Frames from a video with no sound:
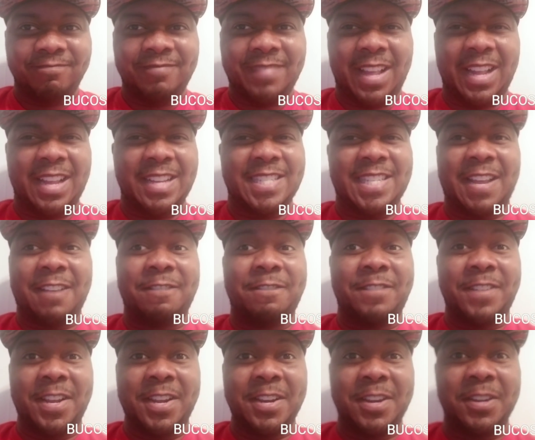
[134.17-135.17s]
I guess, that
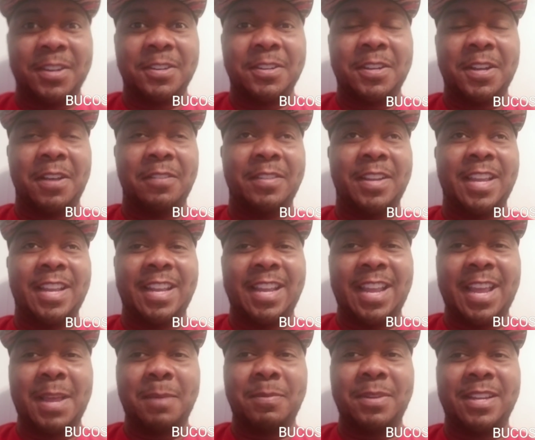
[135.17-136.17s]
fear of getting
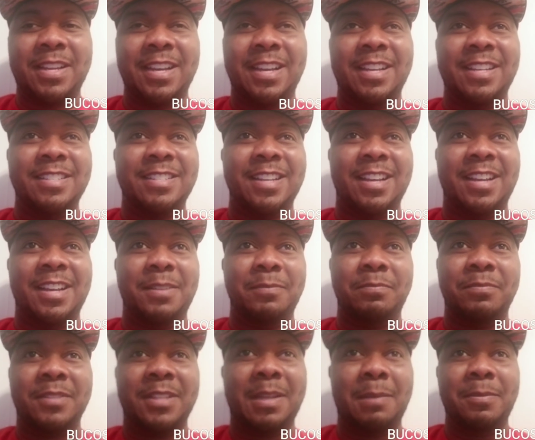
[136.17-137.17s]
hit because,
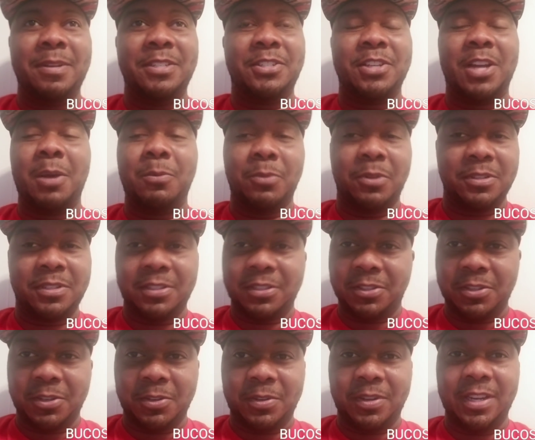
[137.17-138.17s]
um, I mean, Shaun Wilson's
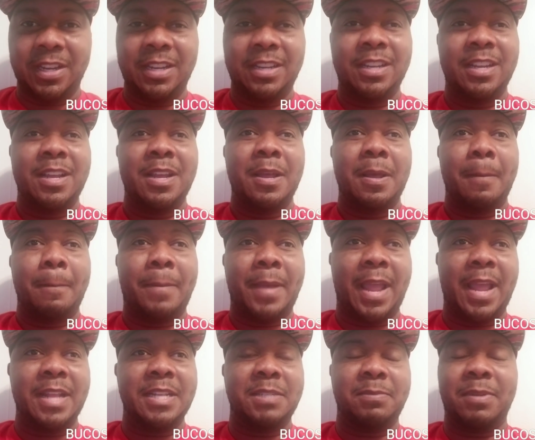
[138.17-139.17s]
doing it.
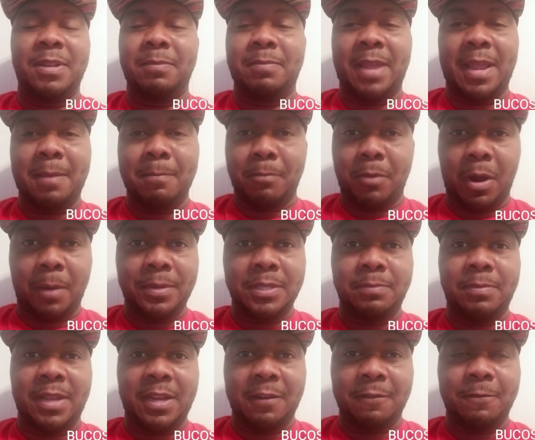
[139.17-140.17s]
Peyton's been Peyton Barber's
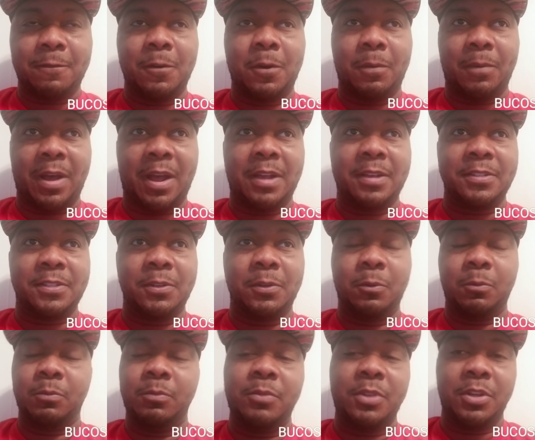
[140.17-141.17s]
been in for a while,
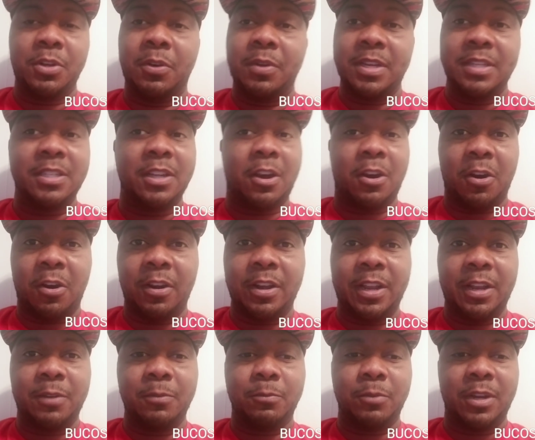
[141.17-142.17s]
so we know he's a hard
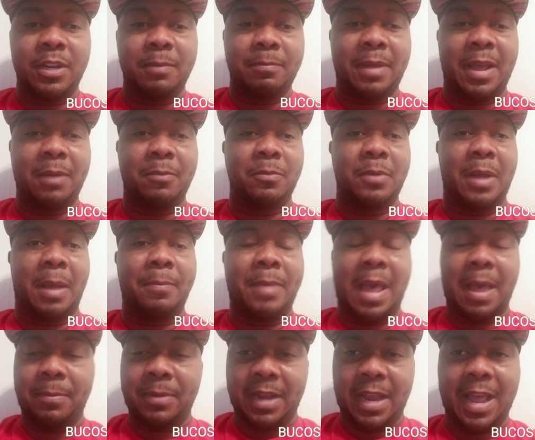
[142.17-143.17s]
hitting running back. I'm
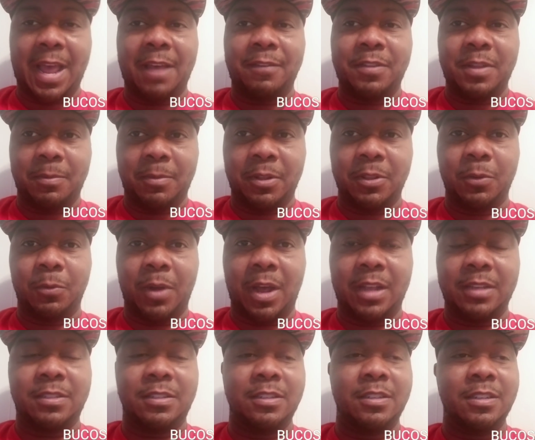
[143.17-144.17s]
happy to have him on the
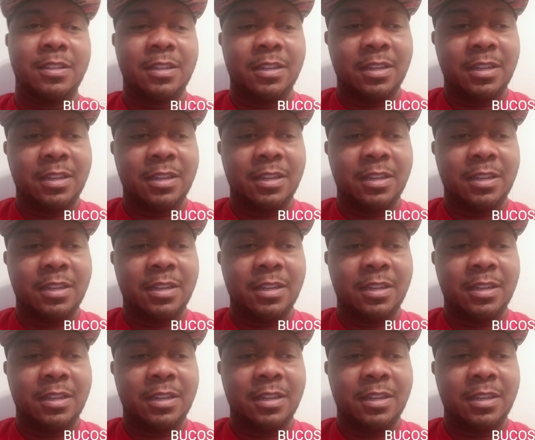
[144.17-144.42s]
roster.